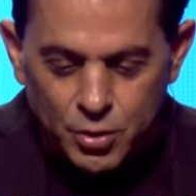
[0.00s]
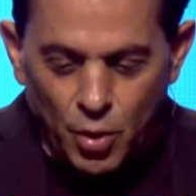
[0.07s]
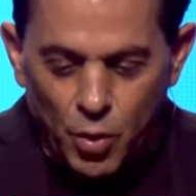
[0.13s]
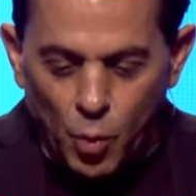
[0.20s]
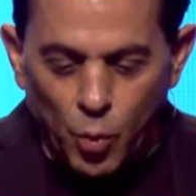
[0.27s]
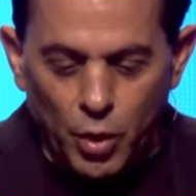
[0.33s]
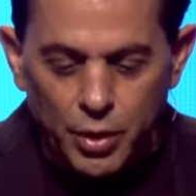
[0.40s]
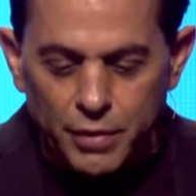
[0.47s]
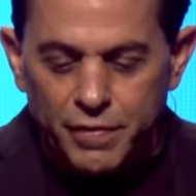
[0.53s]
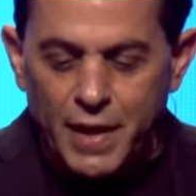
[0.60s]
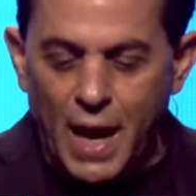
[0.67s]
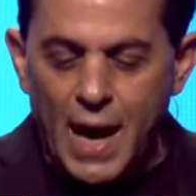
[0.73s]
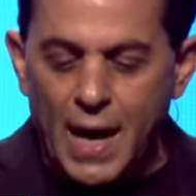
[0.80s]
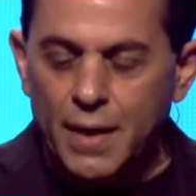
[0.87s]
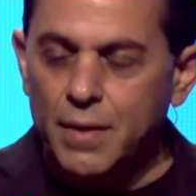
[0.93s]
So the word of
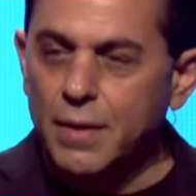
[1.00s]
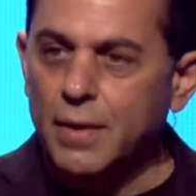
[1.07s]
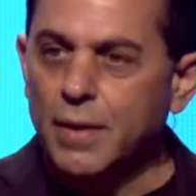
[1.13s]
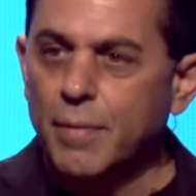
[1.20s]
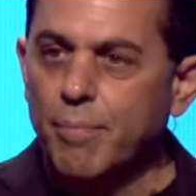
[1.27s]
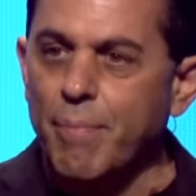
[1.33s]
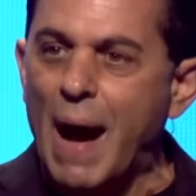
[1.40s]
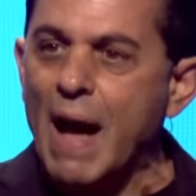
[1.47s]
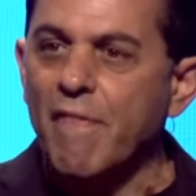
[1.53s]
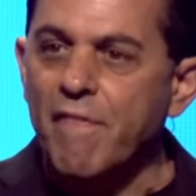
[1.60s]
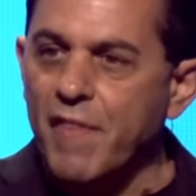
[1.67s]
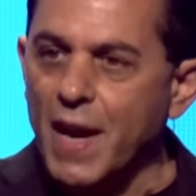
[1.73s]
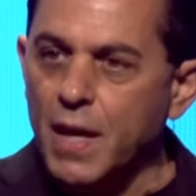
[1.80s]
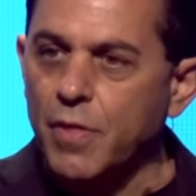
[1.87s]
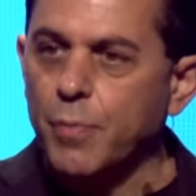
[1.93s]
God by
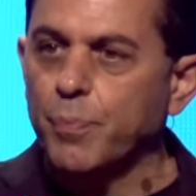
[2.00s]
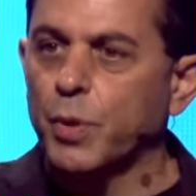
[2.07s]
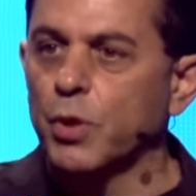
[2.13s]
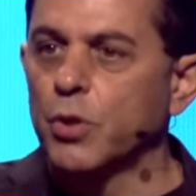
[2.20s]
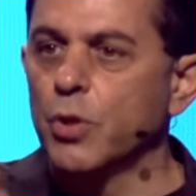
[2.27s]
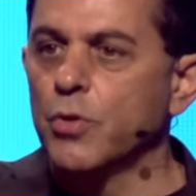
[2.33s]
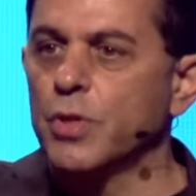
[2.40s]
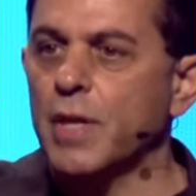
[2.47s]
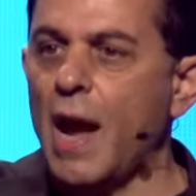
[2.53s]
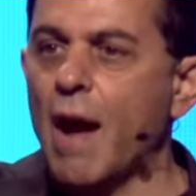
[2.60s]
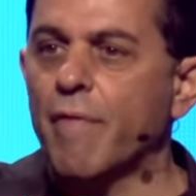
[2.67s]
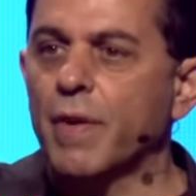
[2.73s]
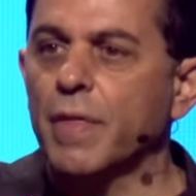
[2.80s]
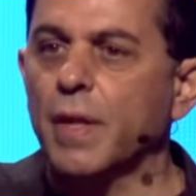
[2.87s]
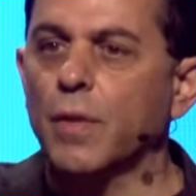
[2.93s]
faith produced
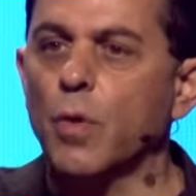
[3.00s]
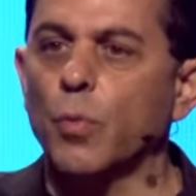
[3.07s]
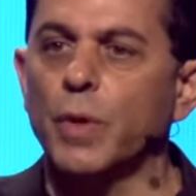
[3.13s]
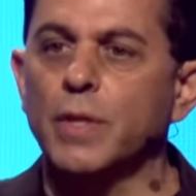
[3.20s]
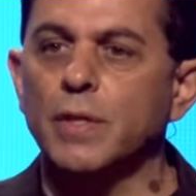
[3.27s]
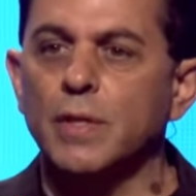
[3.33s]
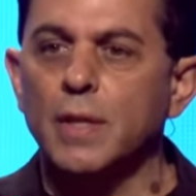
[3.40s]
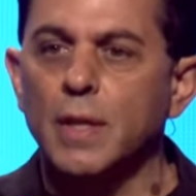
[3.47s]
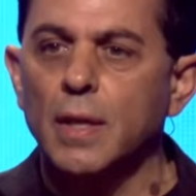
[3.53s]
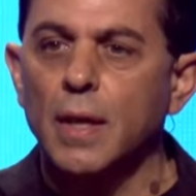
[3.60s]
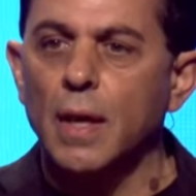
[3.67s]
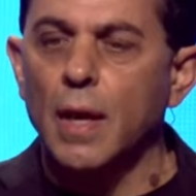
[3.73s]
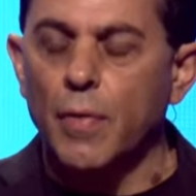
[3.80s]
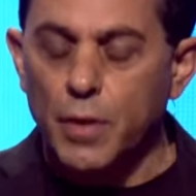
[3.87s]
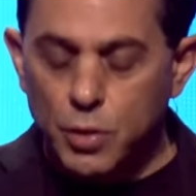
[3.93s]
everything that we
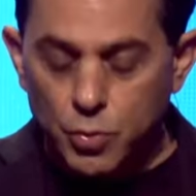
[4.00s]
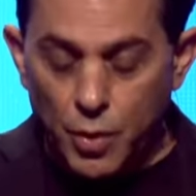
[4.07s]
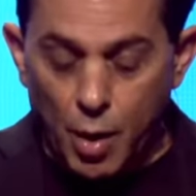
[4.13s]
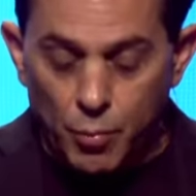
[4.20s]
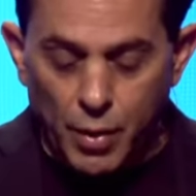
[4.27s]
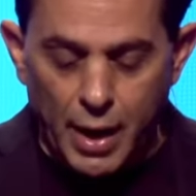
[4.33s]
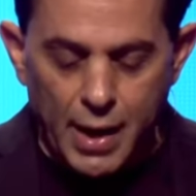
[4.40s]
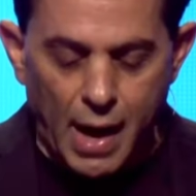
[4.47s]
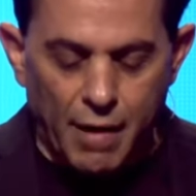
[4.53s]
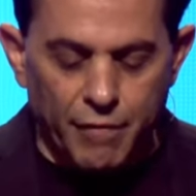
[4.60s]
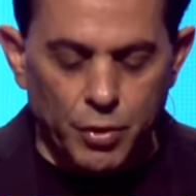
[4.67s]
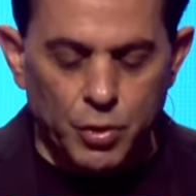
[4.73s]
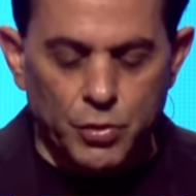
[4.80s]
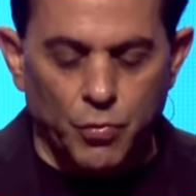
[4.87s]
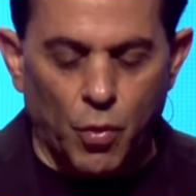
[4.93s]
see in this realm right now.
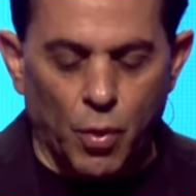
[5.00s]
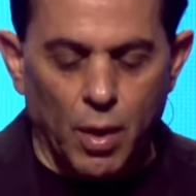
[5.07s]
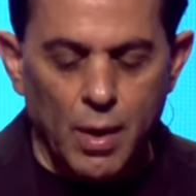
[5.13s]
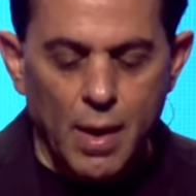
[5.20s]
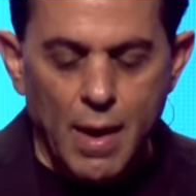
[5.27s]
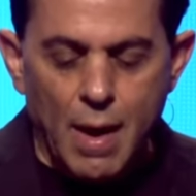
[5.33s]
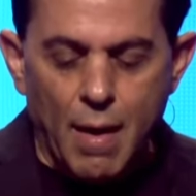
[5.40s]
Verse 4.